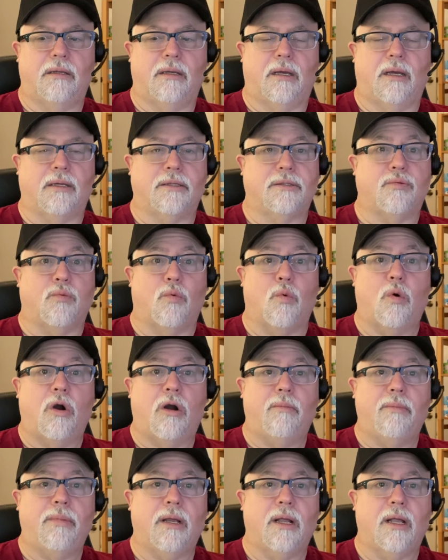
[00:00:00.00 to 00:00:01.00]

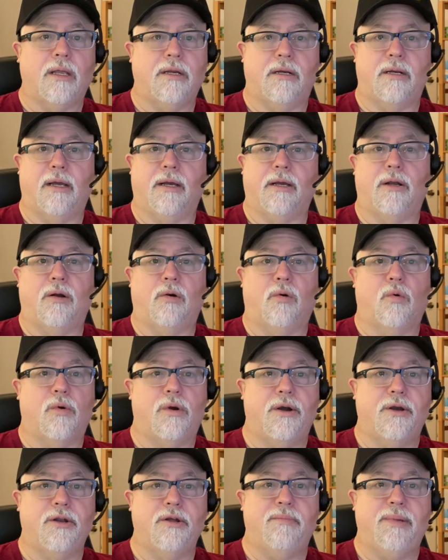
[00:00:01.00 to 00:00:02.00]
swarm, and you're not going to
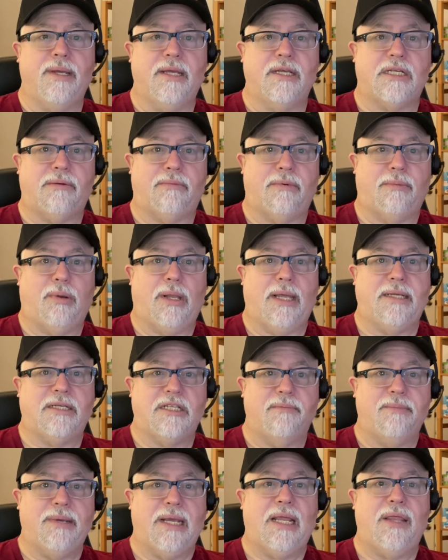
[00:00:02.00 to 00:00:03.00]
order new bees to replace
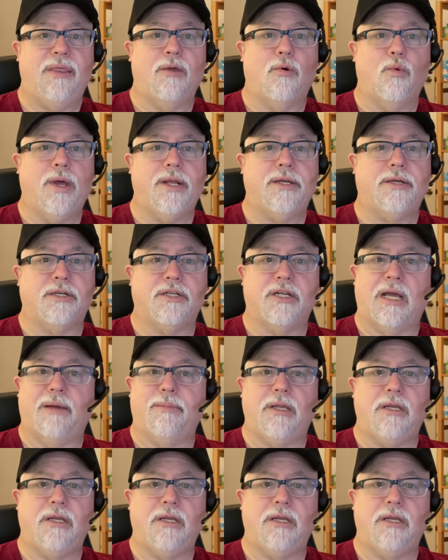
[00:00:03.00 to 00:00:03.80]
them in the wintertime,